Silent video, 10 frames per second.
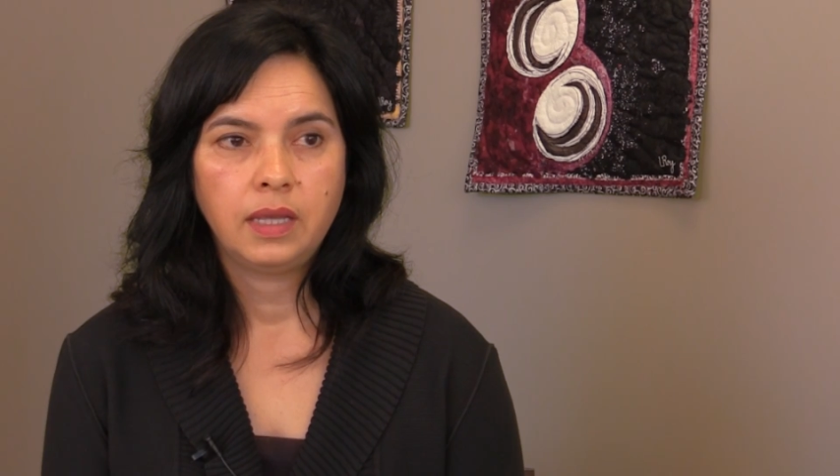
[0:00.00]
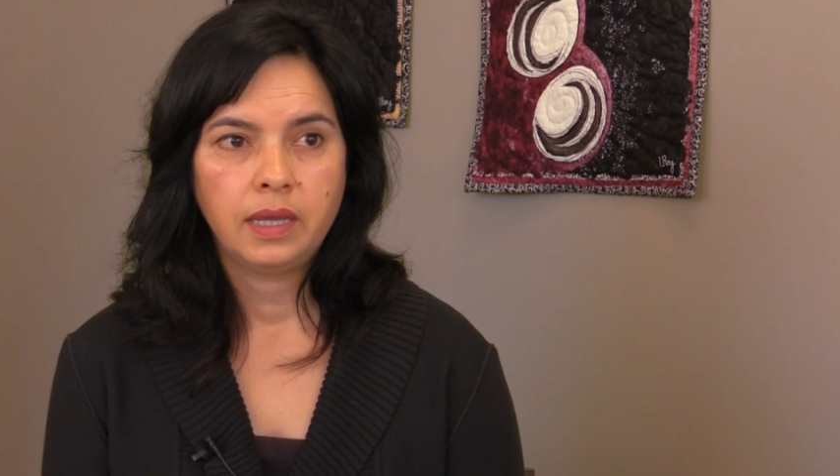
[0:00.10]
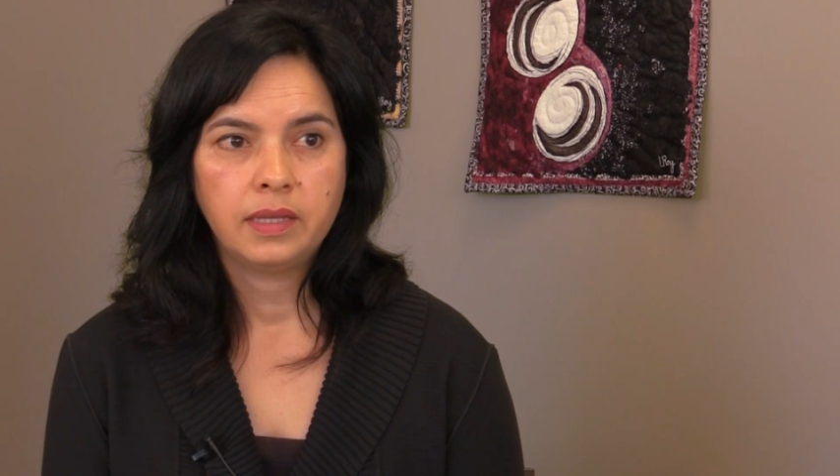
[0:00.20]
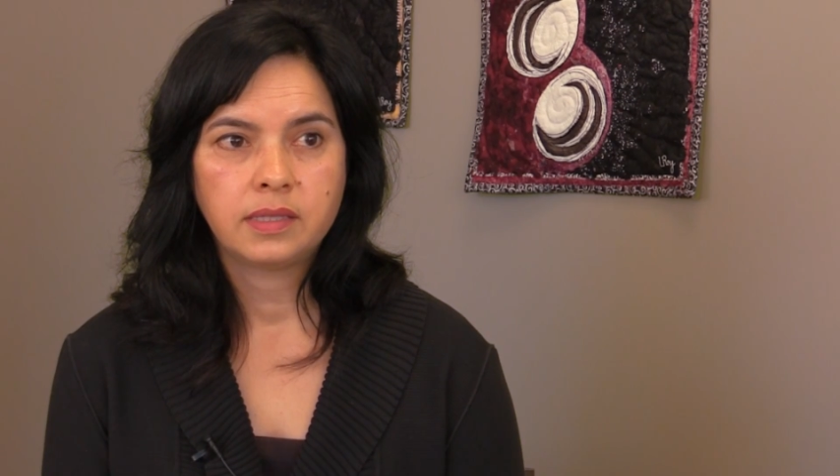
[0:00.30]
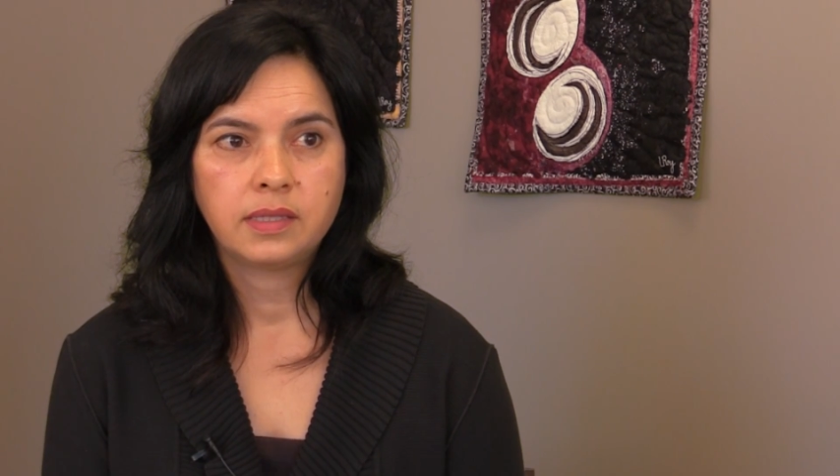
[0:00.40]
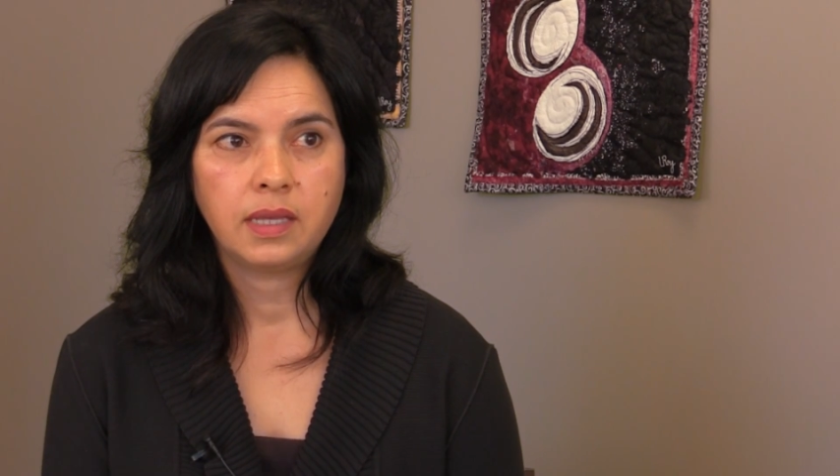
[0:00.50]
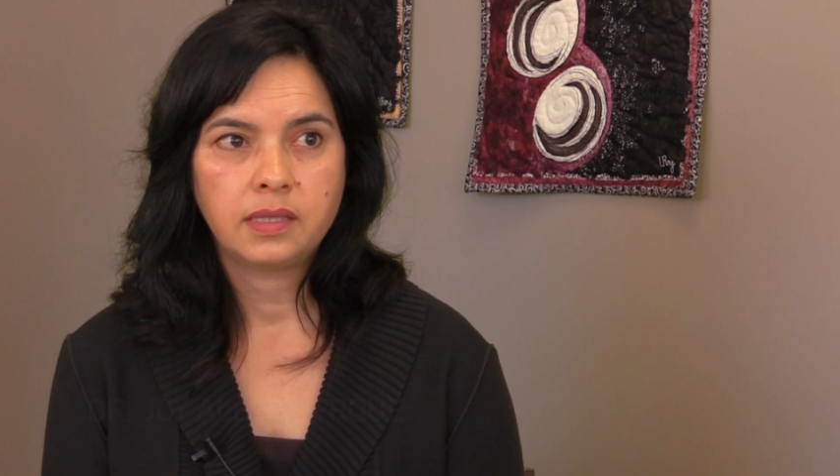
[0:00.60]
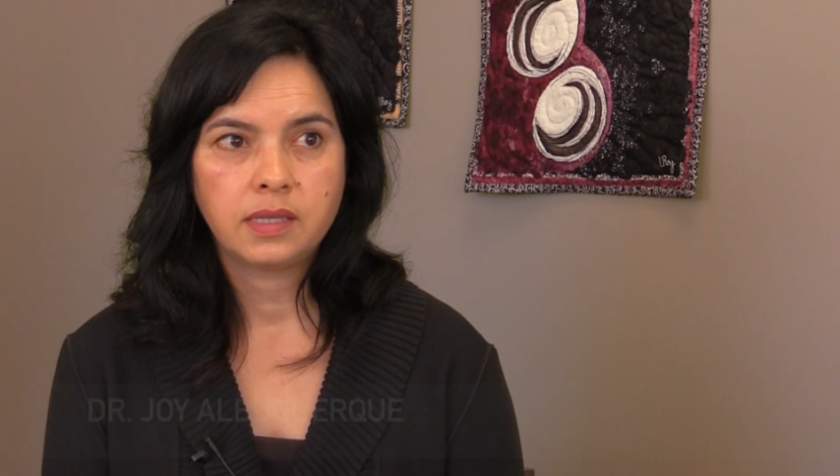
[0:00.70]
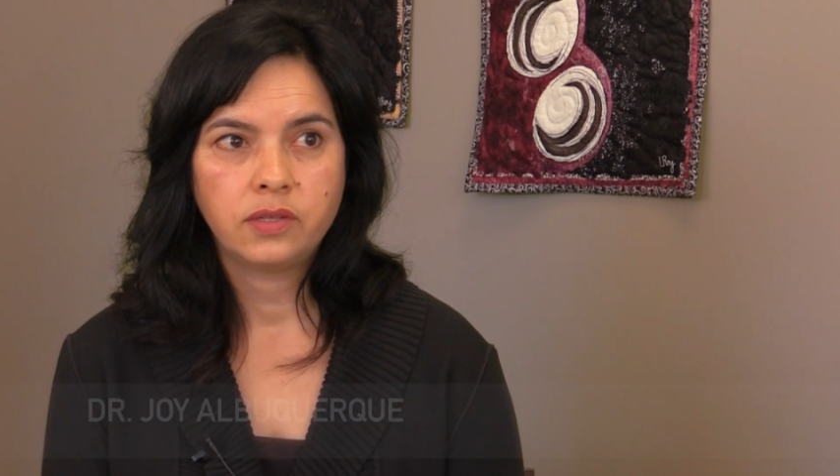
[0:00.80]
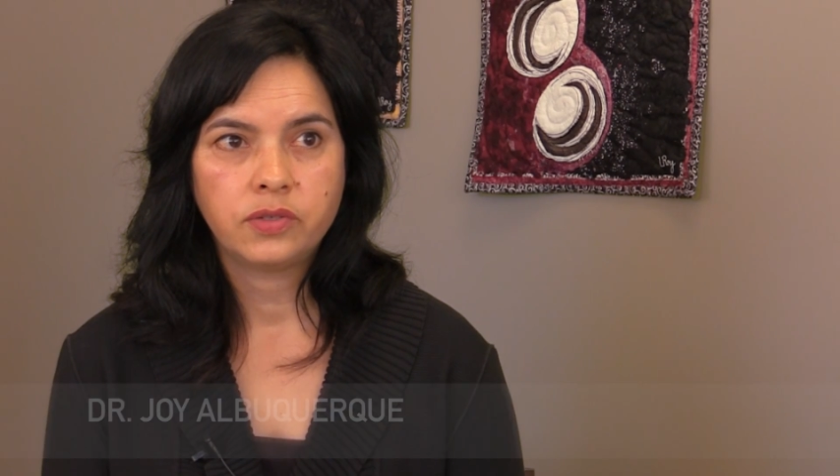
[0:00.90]
Yeah, it's,
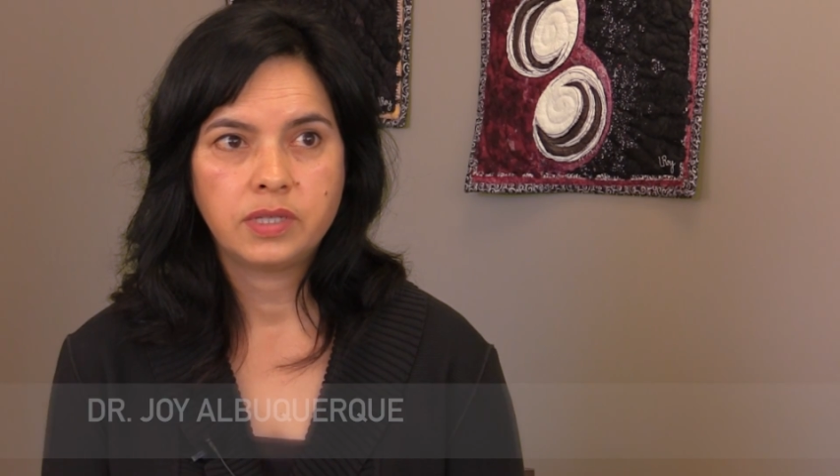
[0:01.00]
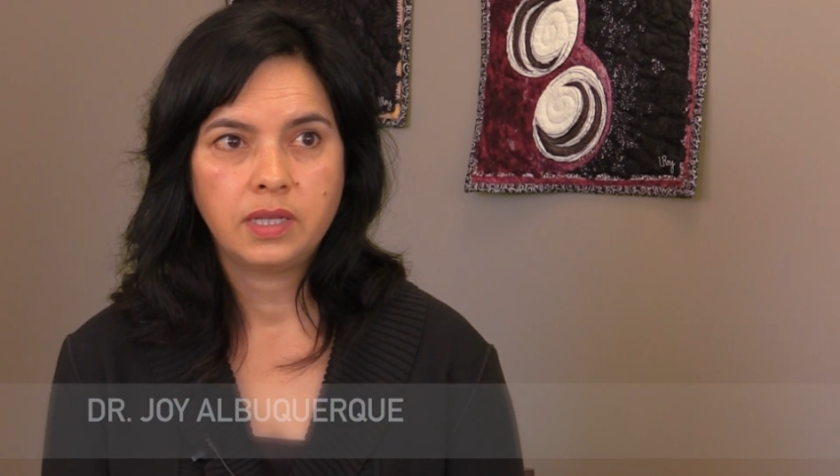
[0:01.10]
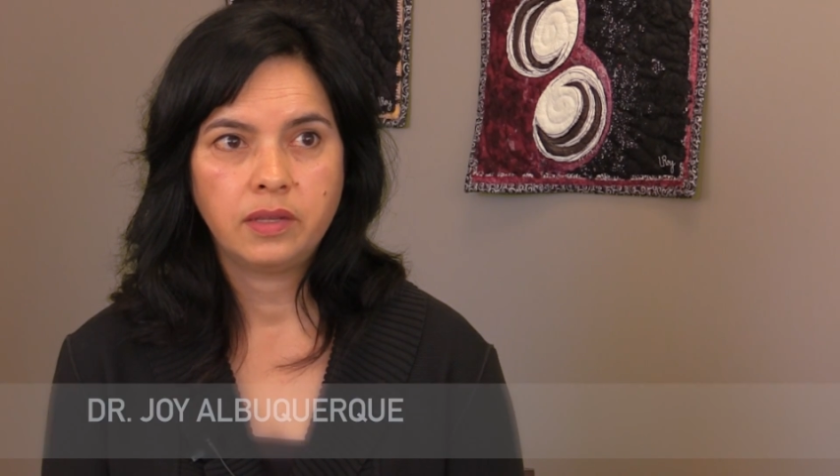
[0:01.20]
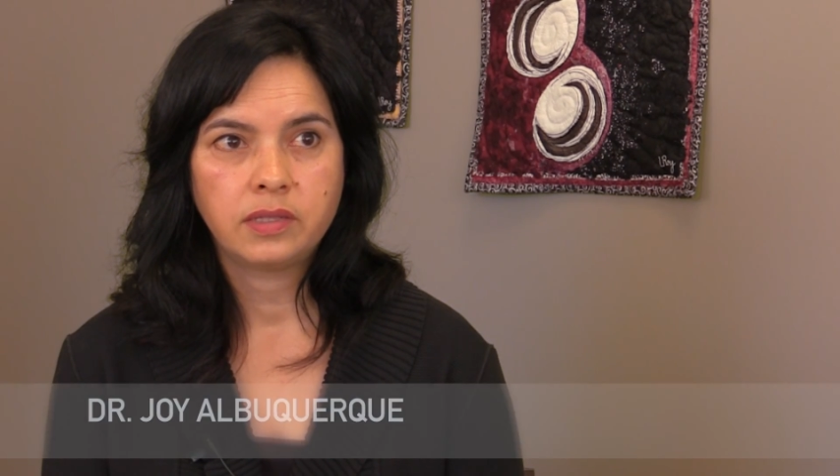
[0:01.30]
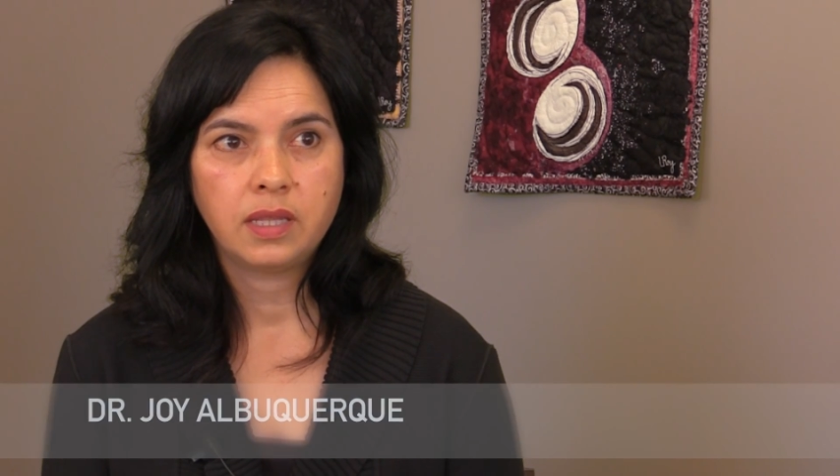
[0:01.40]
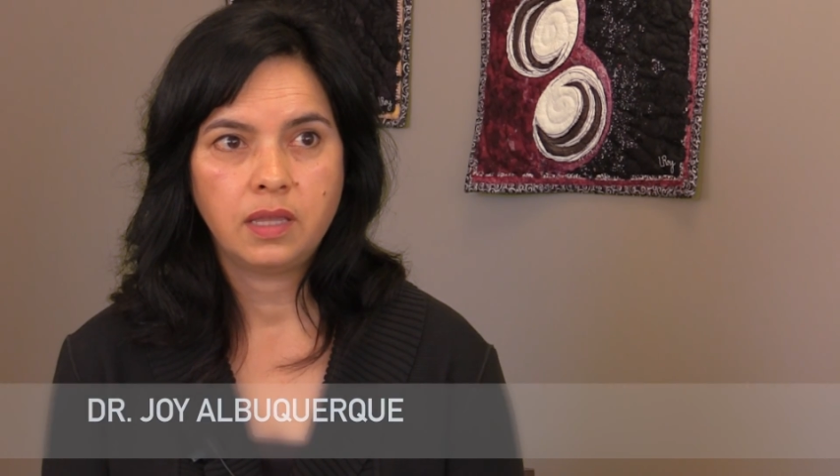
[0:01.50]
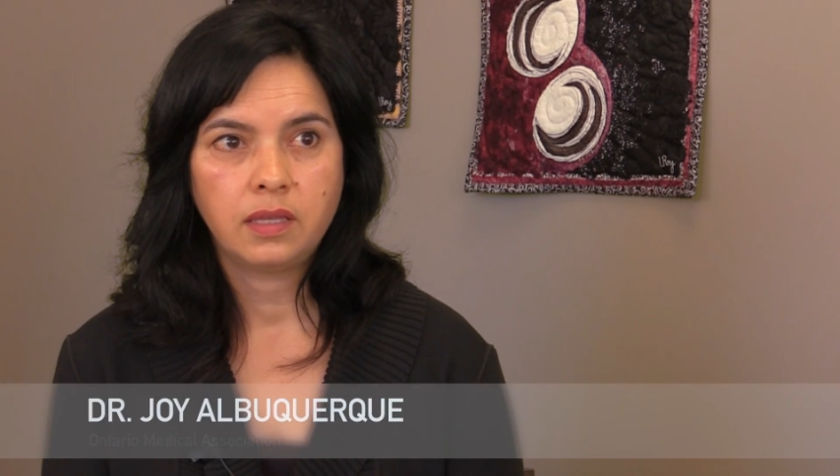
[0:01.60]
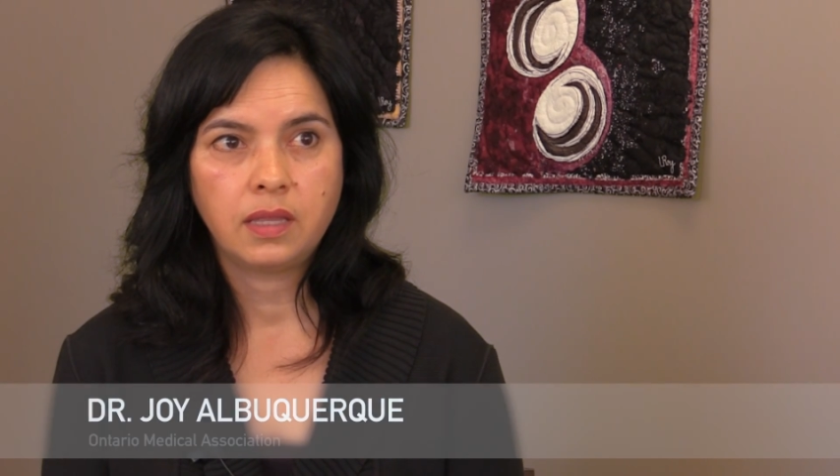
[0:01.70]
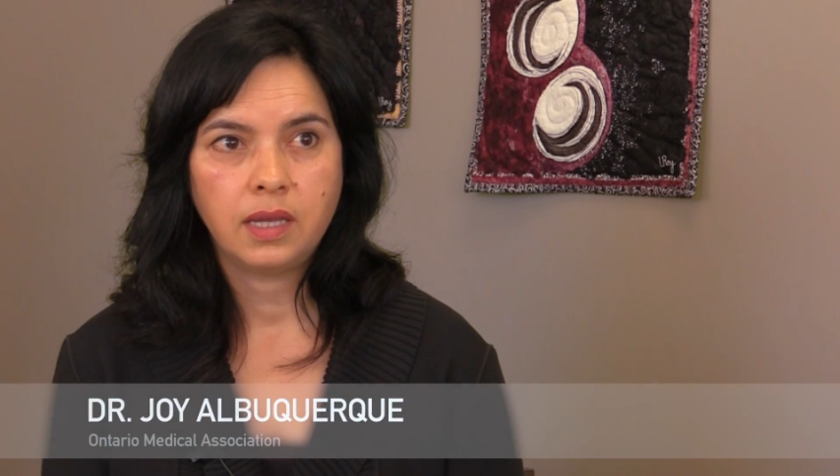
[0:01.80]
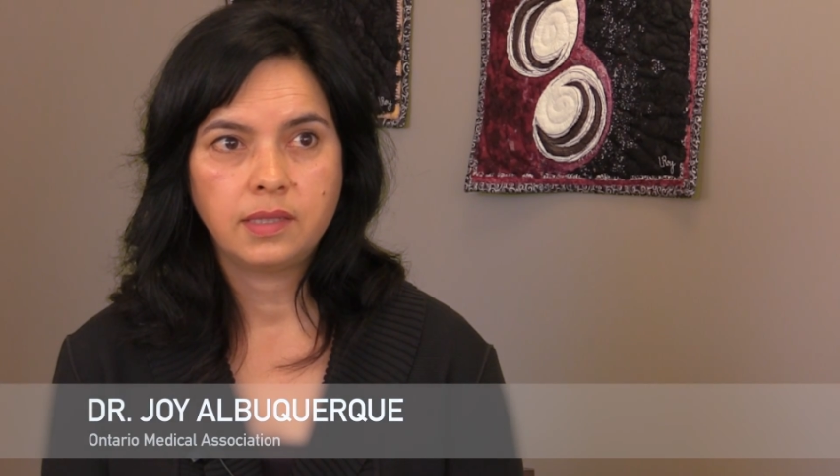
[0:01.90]
it's interesting to
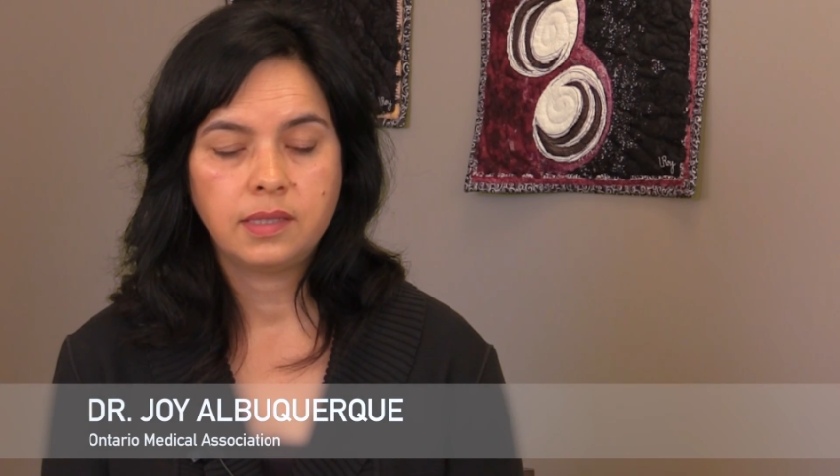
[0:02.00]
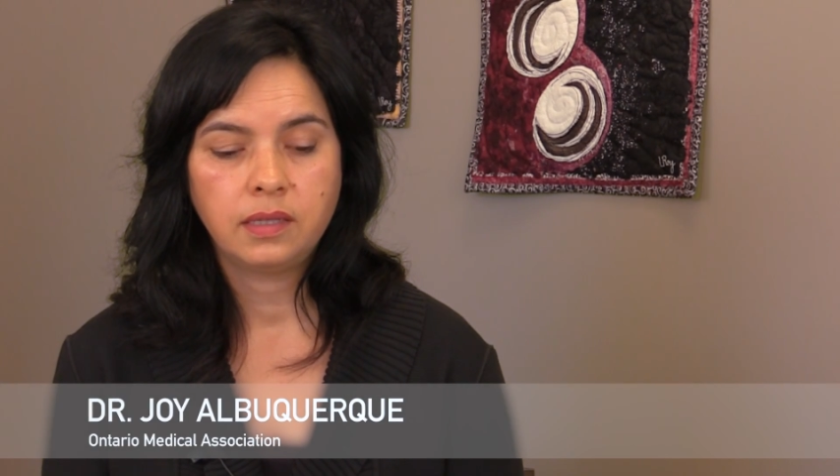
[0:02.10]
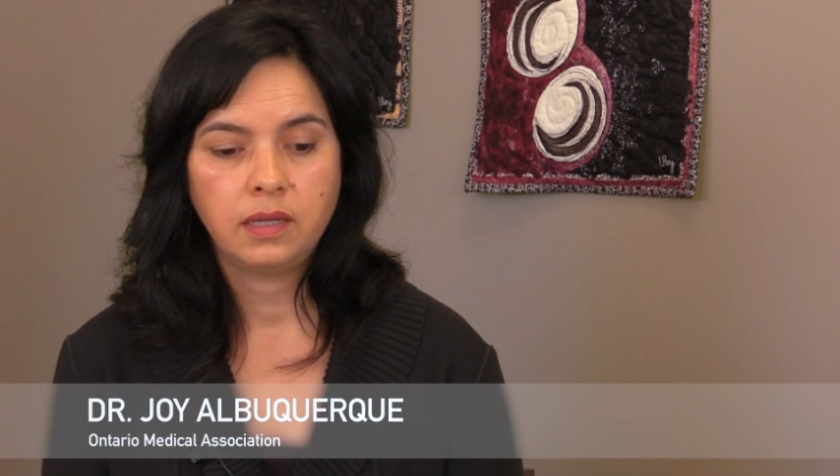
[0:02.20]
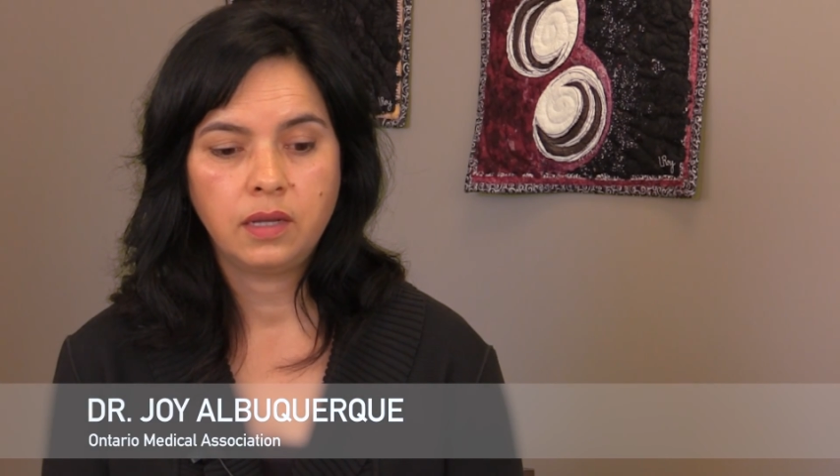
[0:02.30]
think that,